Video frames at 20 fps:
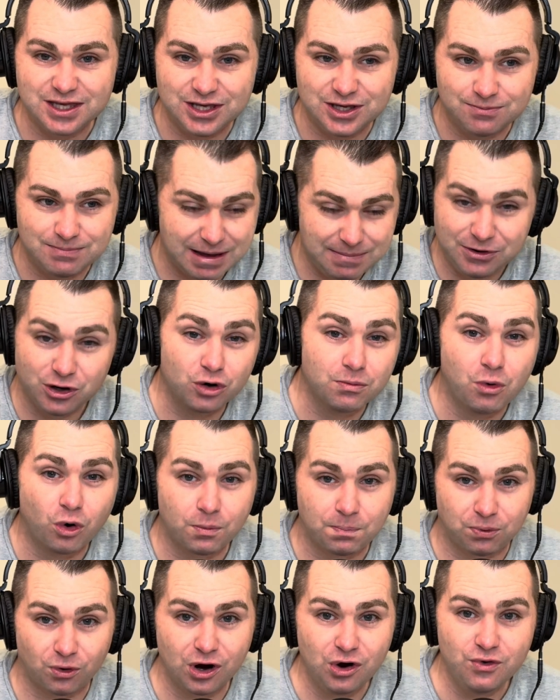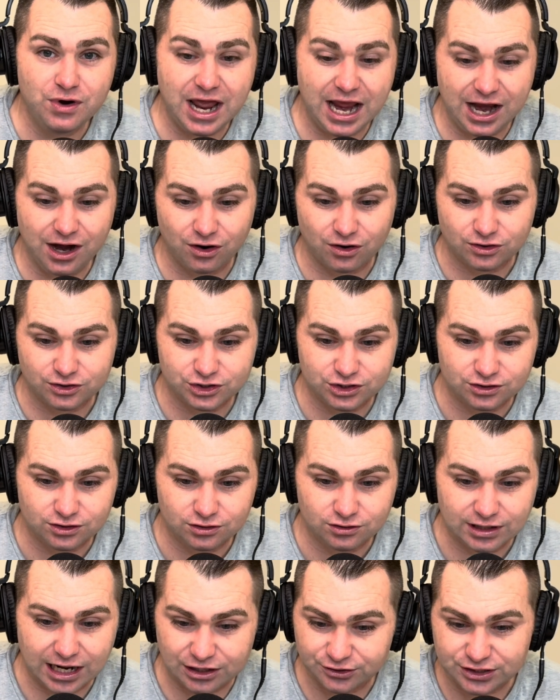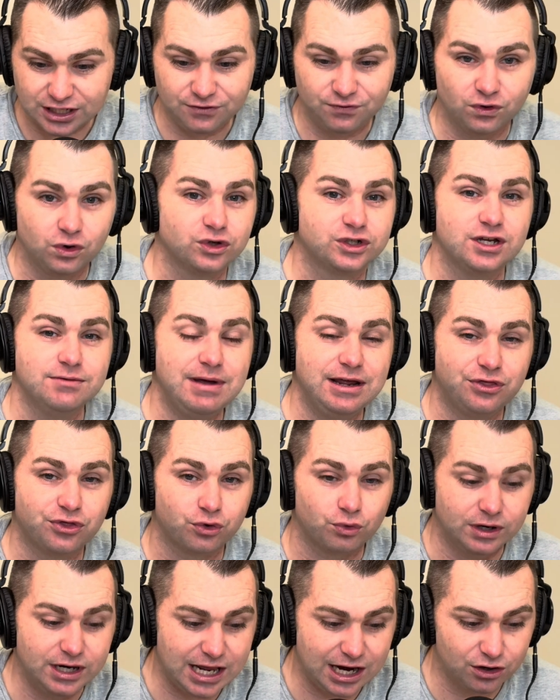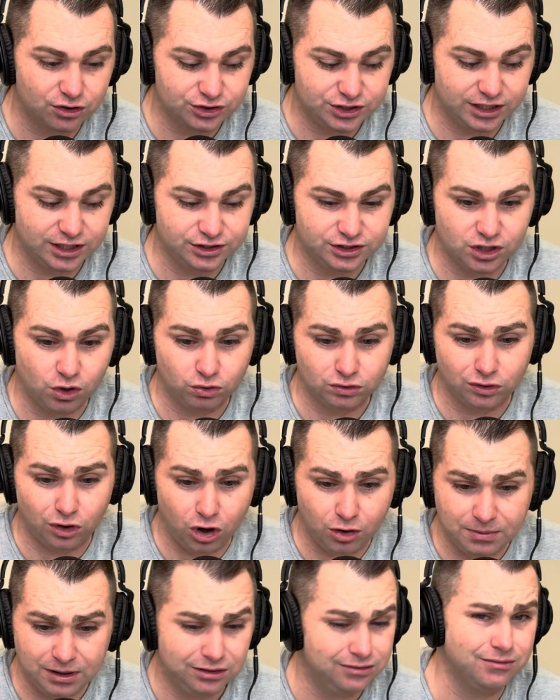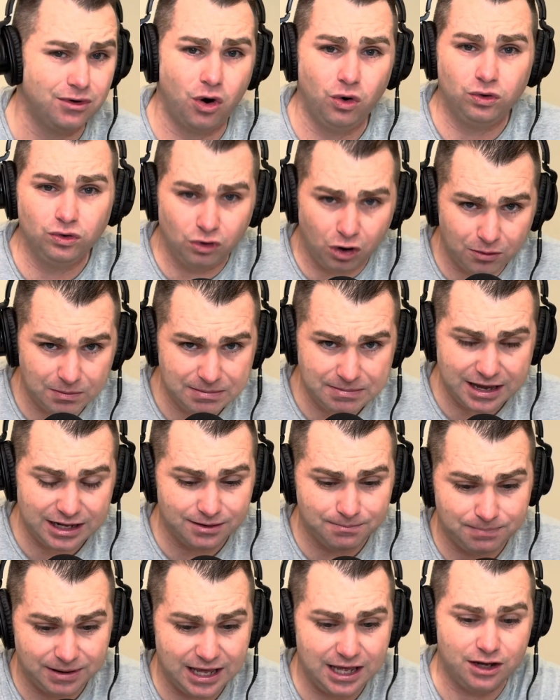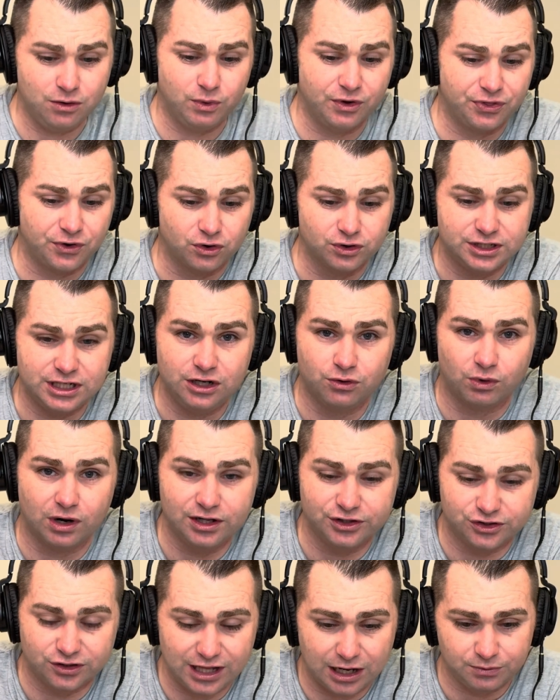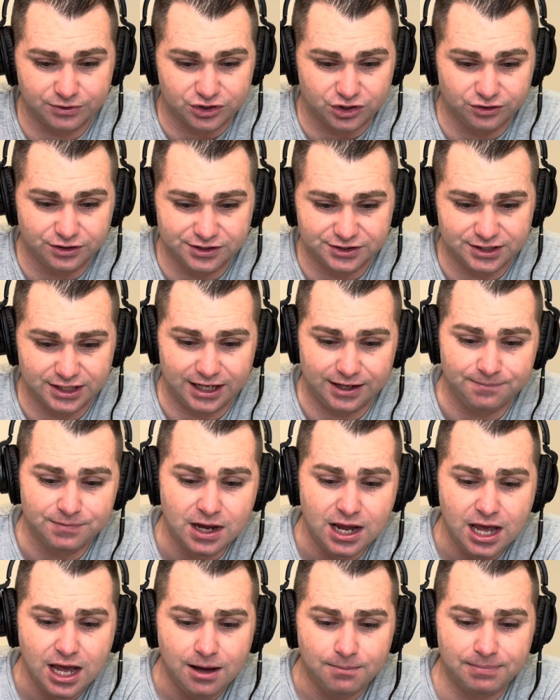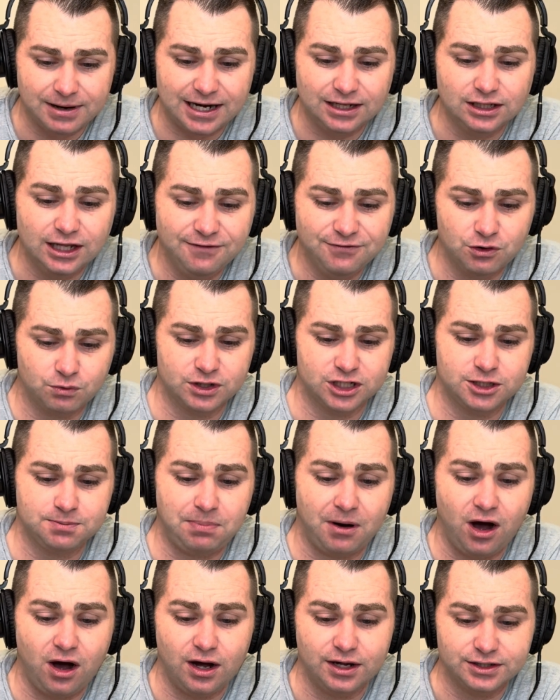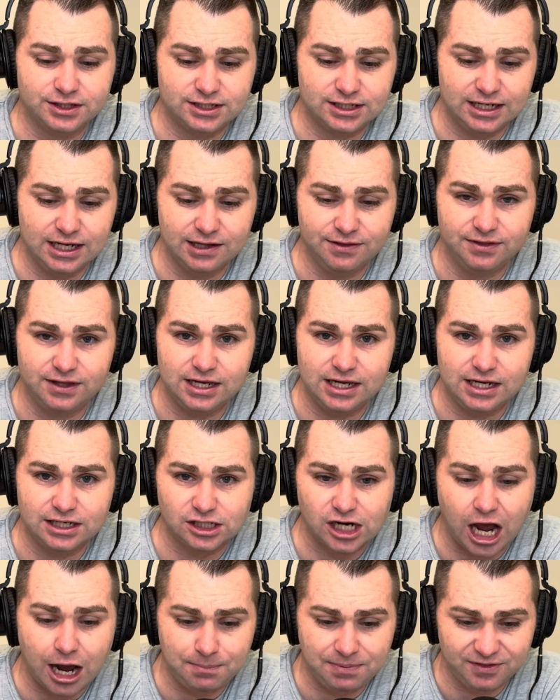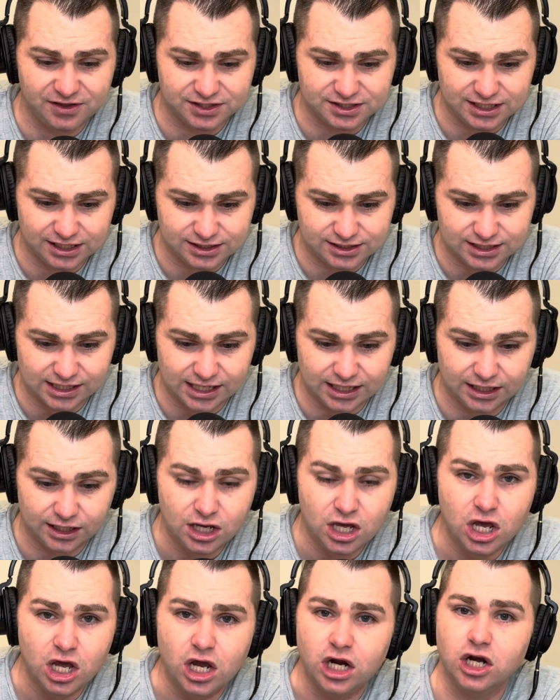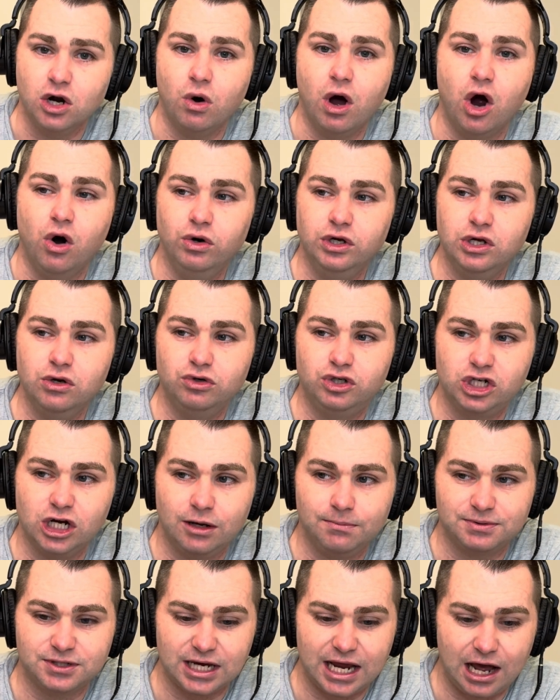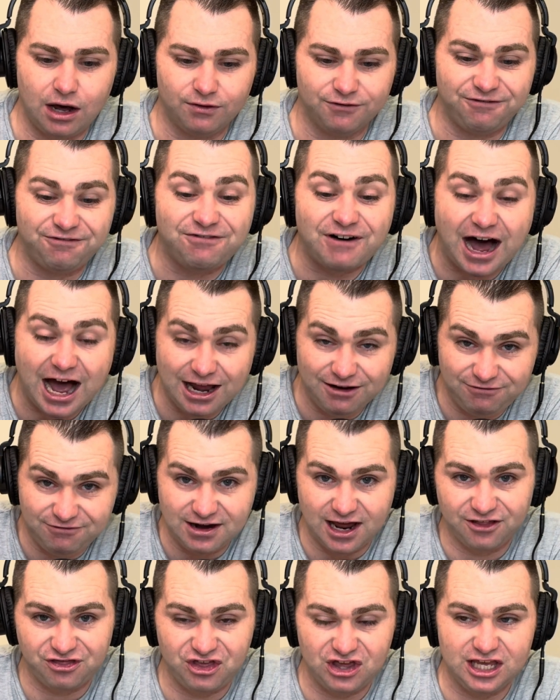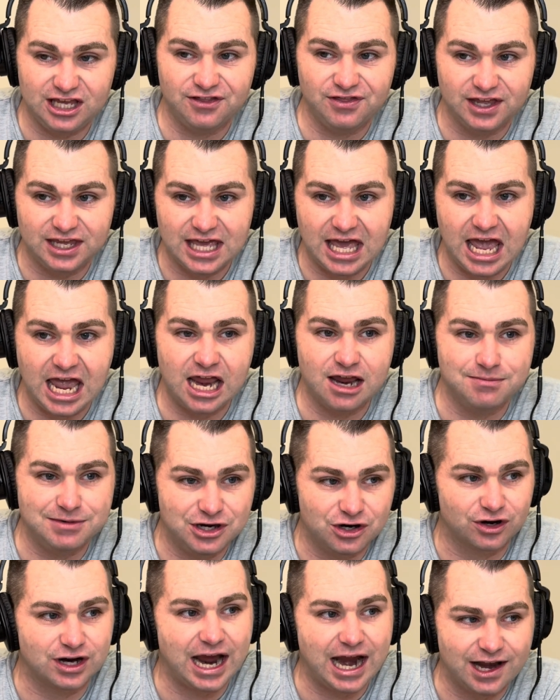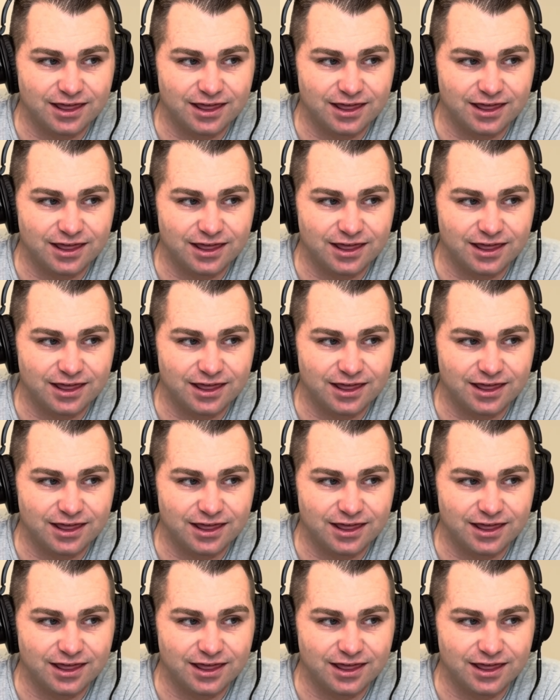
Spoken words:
maybe you're more prone to errors. Cal State Fullerton made 3 errors against Oklahoma. Oklahoma made them pay with 13 runs, so that was good to see. But I love the response in the top of the 6th inning. OU jumps out 5-0 in the game, and you're kind